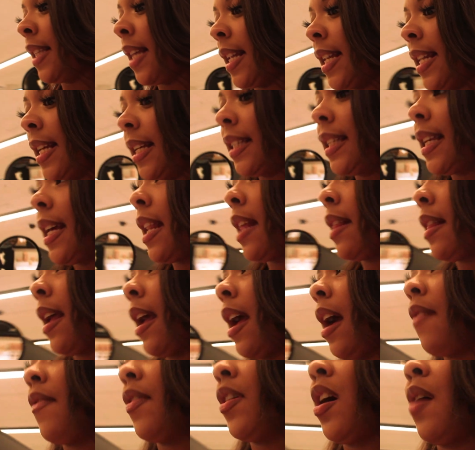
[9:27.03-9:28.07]
They did say that they
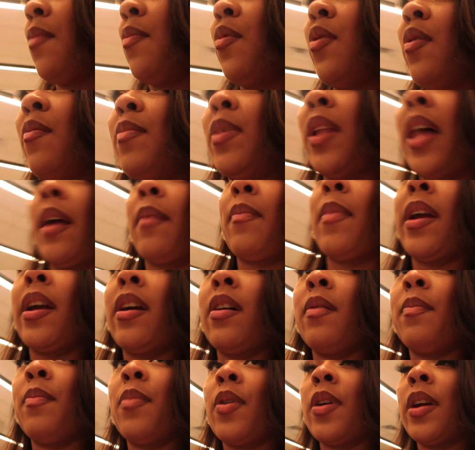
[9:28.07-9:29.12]
have a couple of black
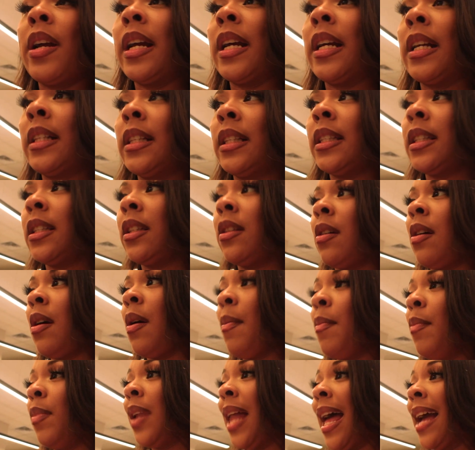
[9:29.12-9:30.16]
makeup brands,
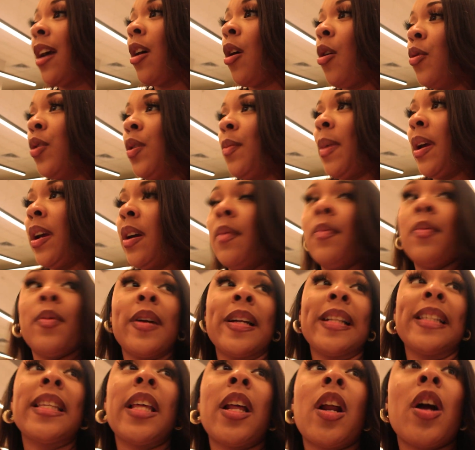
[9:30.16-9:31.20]
black owned makeup
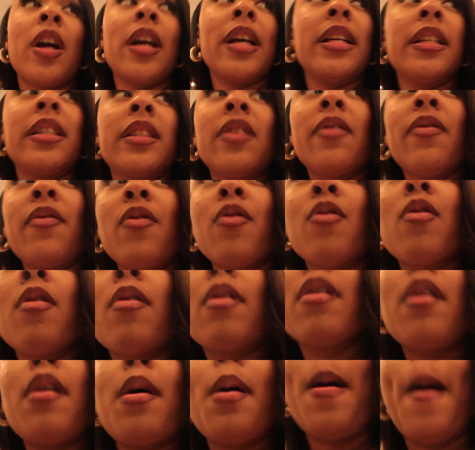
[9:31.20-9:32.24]
brands that are in
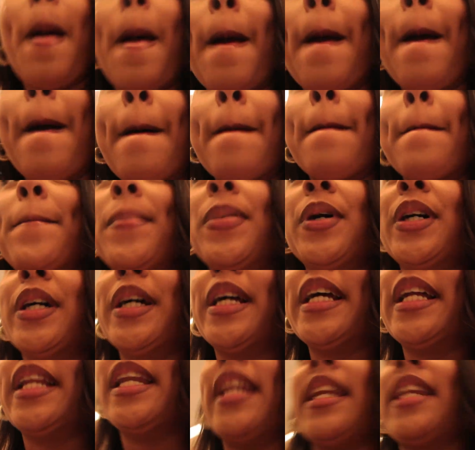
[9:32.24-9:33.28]
Sephora,
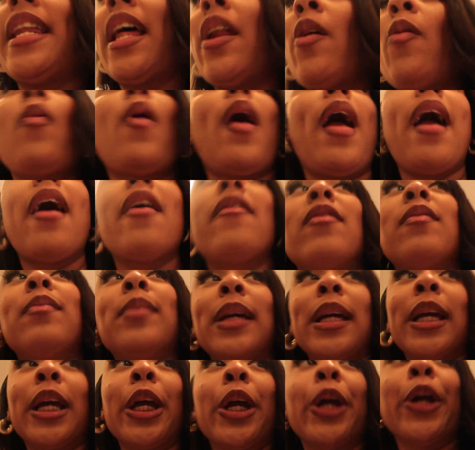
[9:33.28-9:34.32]
but they don't have them
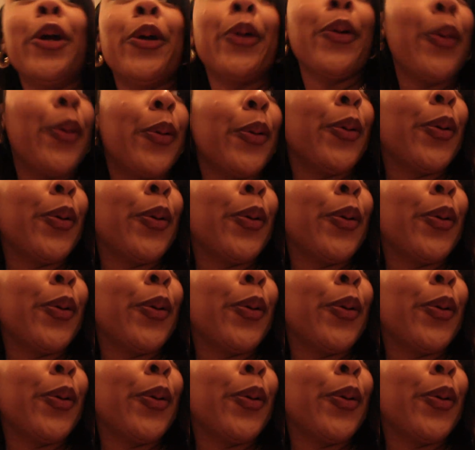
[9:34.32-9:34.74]
in here.